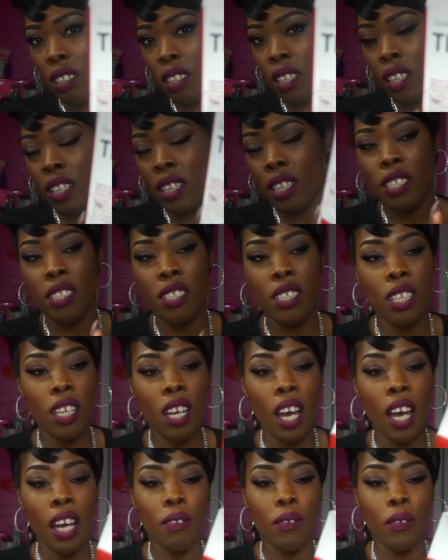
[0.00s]
And it's the
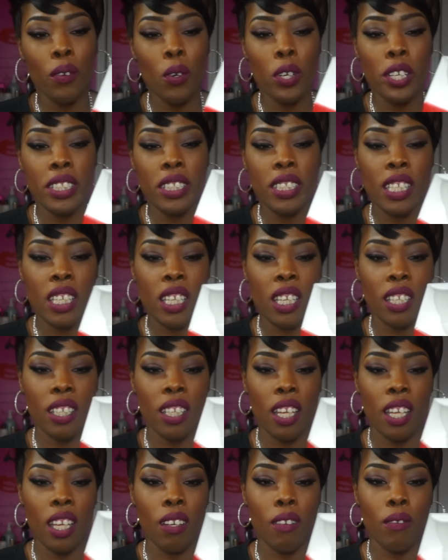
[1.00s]
Godfroy tint
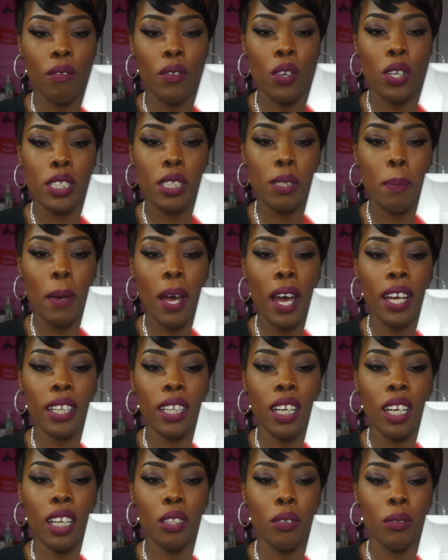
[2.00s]
kit for
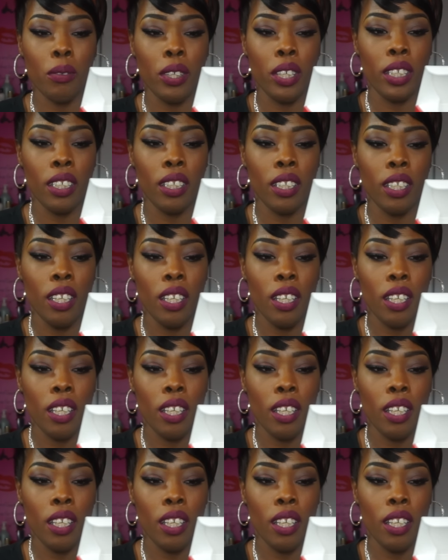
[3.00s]
spot coloring.